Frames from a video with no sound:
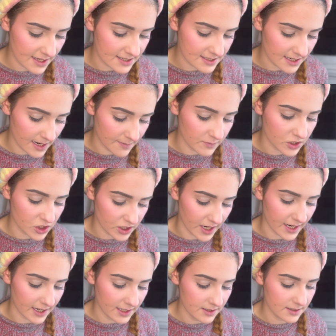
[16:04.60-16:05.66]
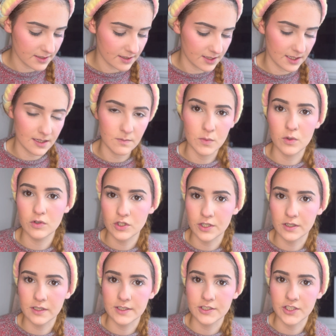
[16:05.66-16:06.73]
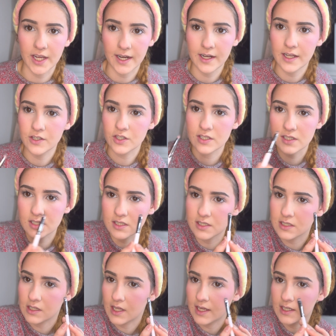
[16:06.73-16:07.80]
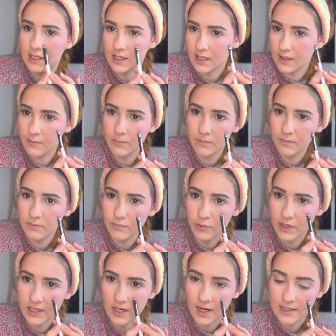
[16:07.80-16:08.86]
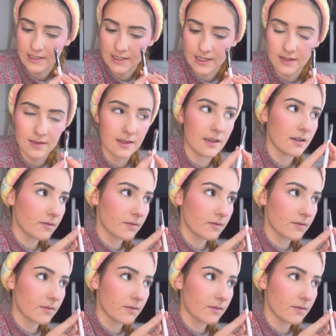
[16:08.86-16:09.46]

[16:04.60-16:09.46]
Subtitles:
same shade, the Milk Chocolate shade, and just slightly bring it underneath there.